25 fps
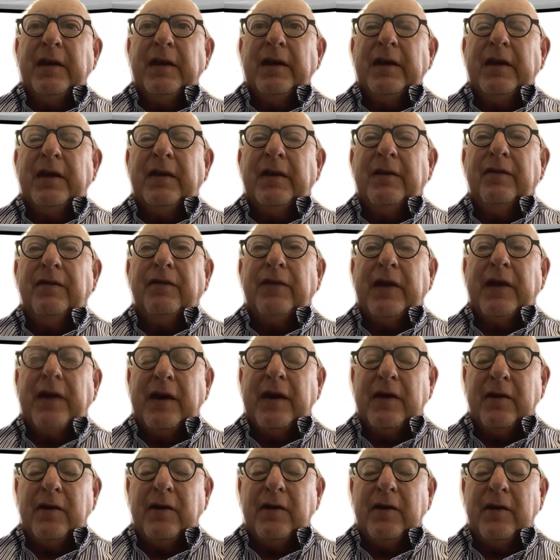if they
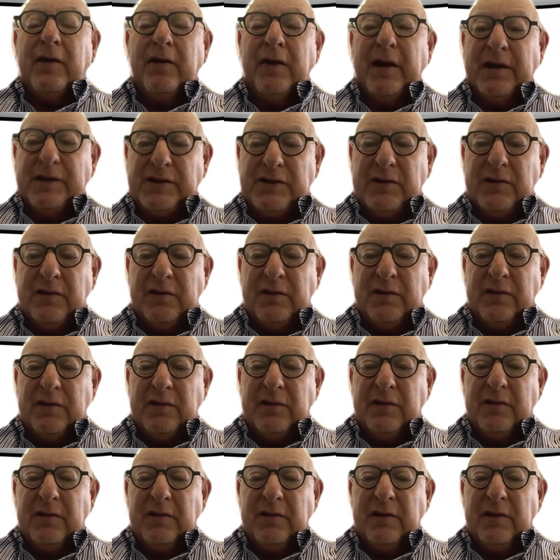are
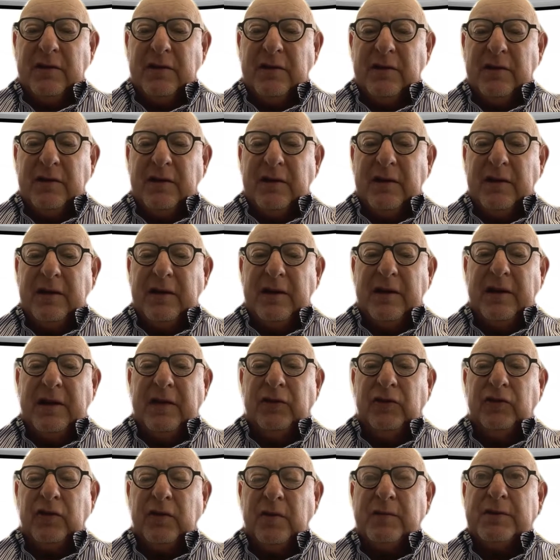uncertain in
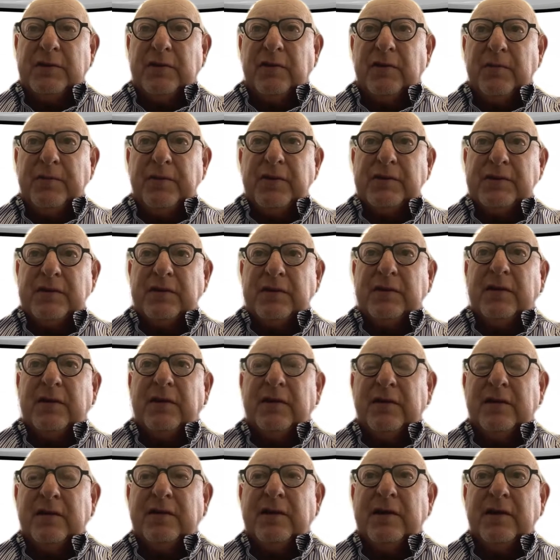terms of the person
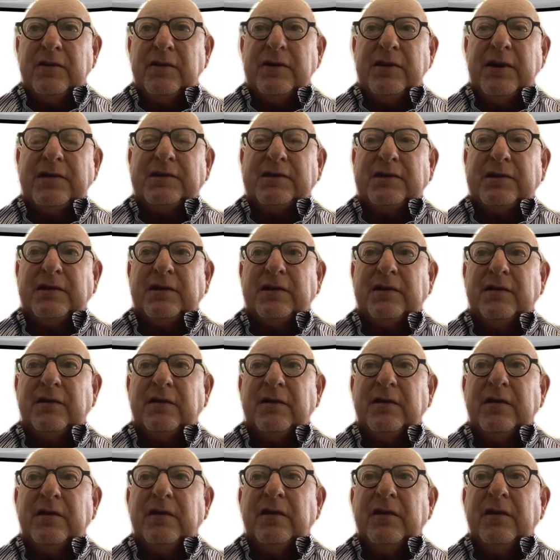that they are tracing.
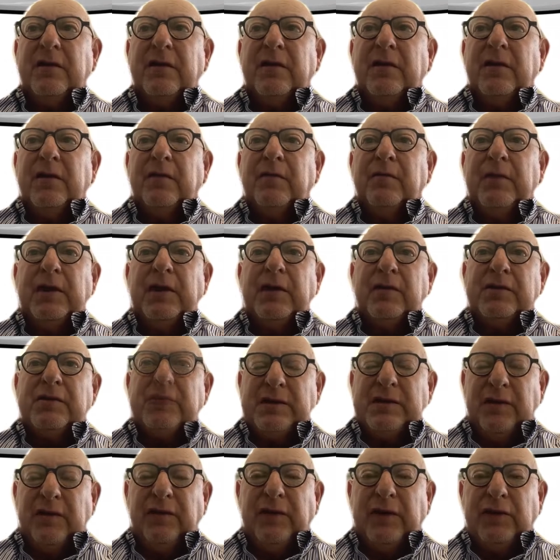
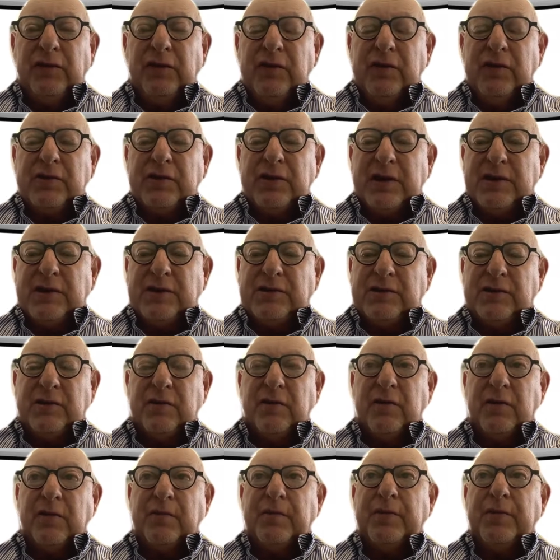Because if they do trace the
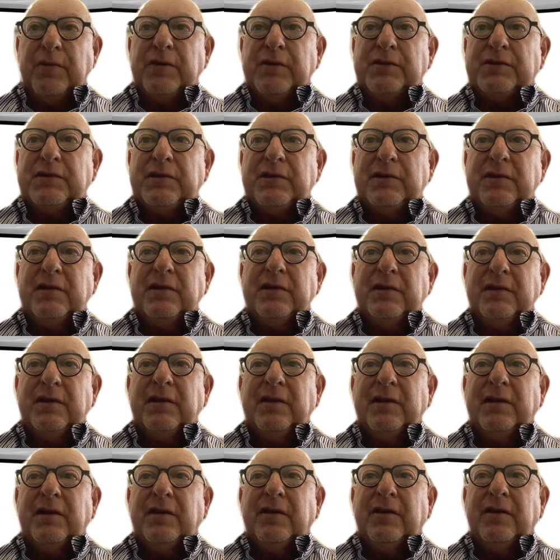wrong person,
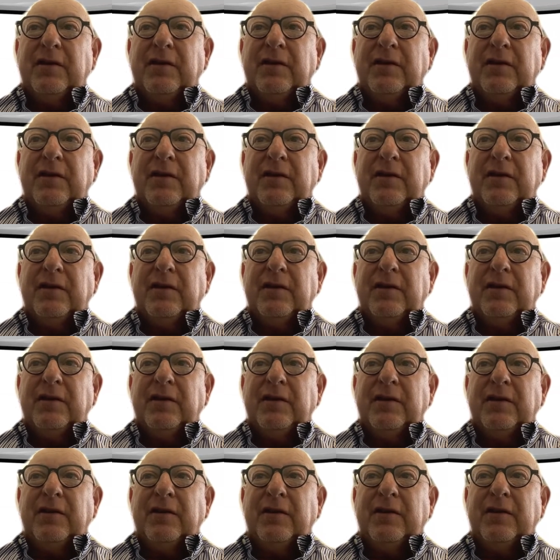it
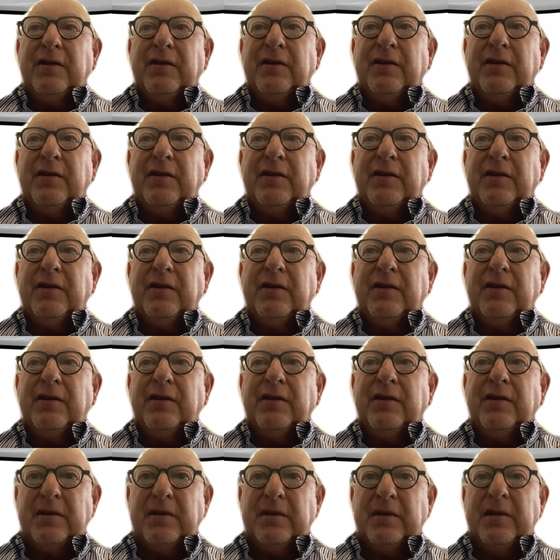poses an enormous amount
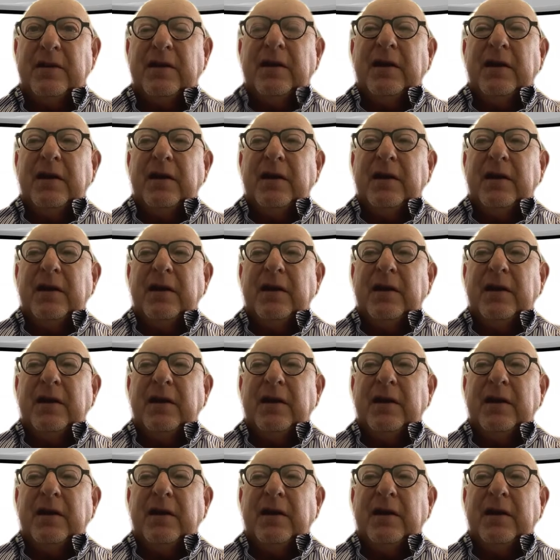of risk.